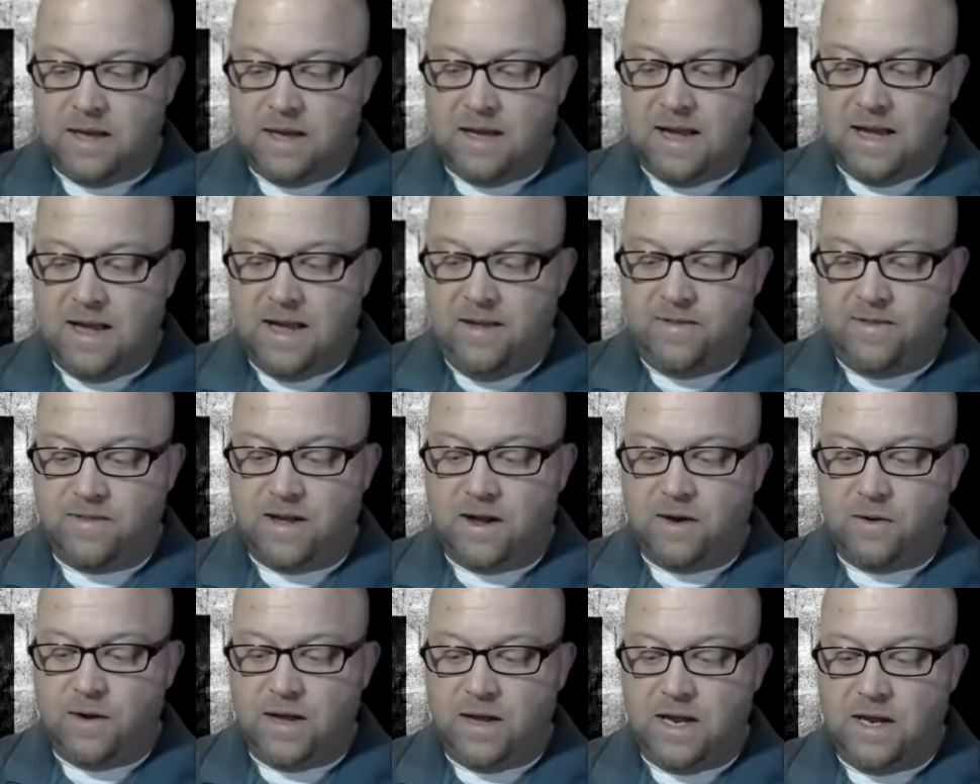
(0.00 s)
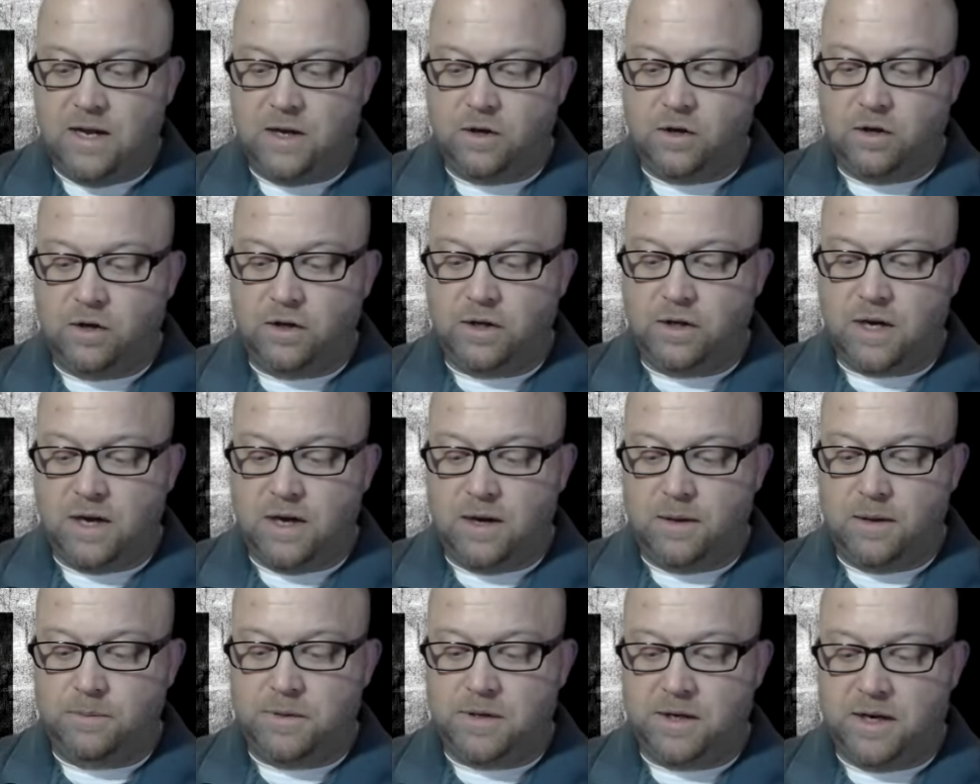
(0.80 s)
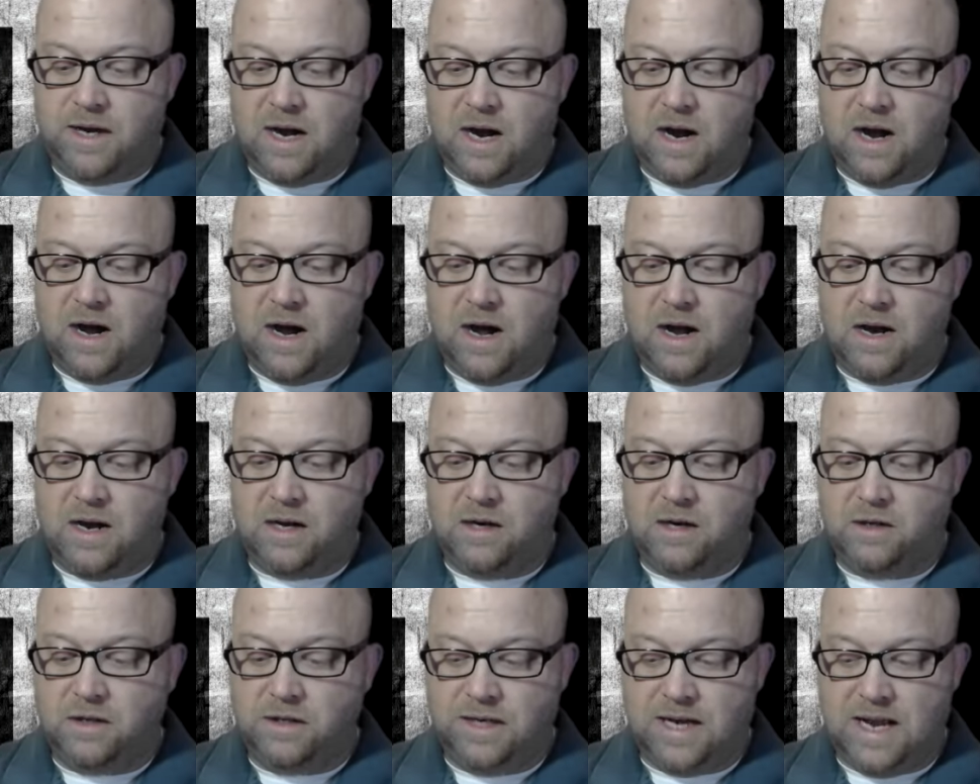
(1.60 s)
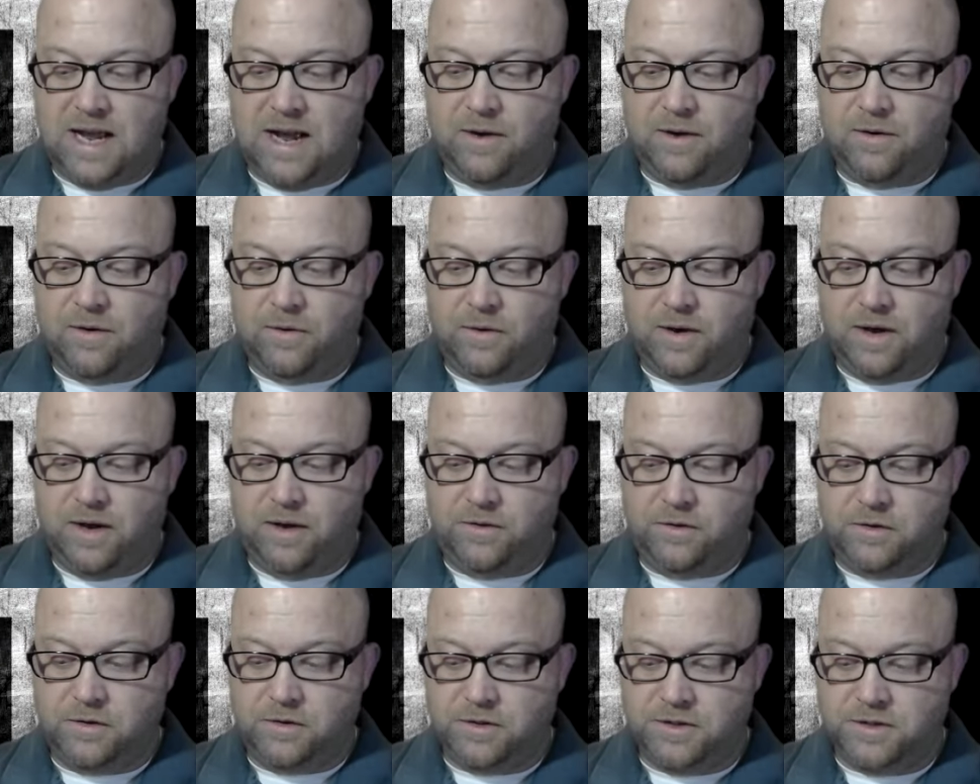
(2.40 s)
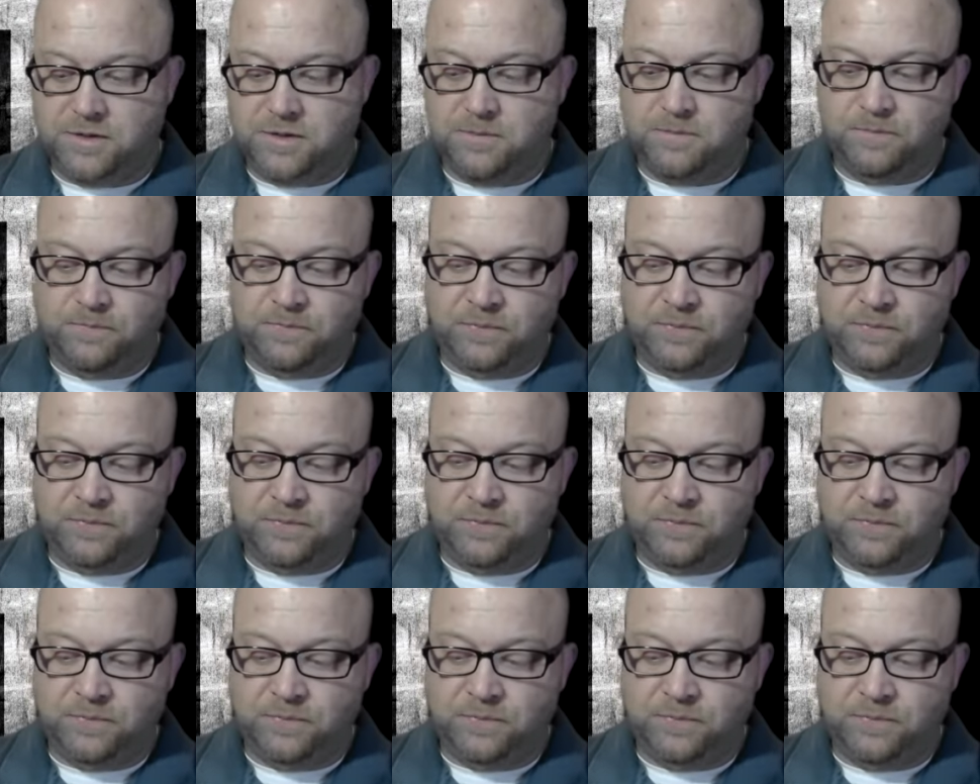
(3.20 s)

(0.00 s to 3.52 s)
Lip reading: He thought he could look up to God and look down on others.